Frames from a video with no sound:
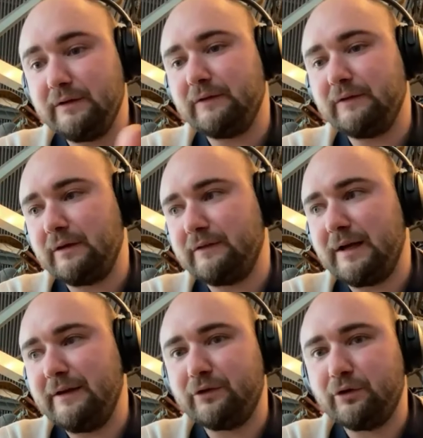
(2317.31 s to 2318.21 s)
It's a, it's
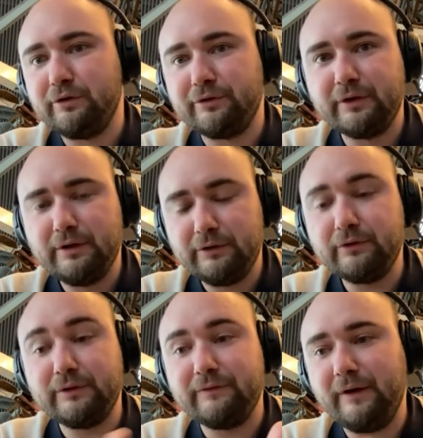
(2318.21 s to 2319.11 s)
clay soils.
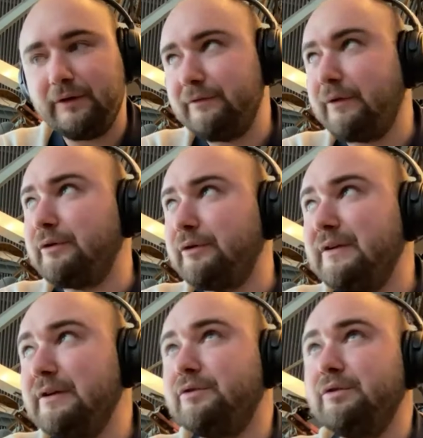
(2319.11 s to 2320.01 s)
So it's very very
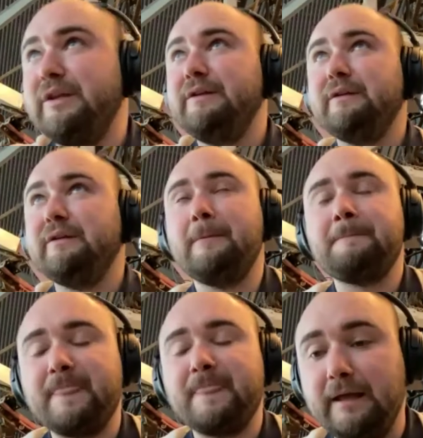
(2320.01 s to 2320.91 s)
resilient to heat.
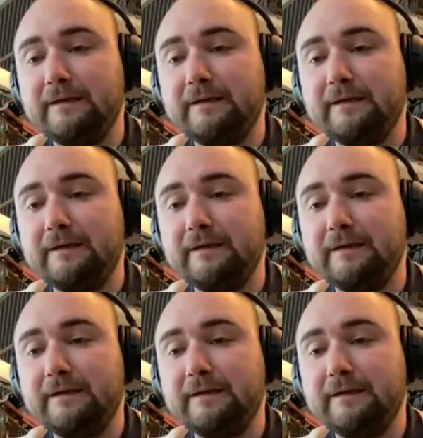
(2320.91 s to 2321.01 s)
And,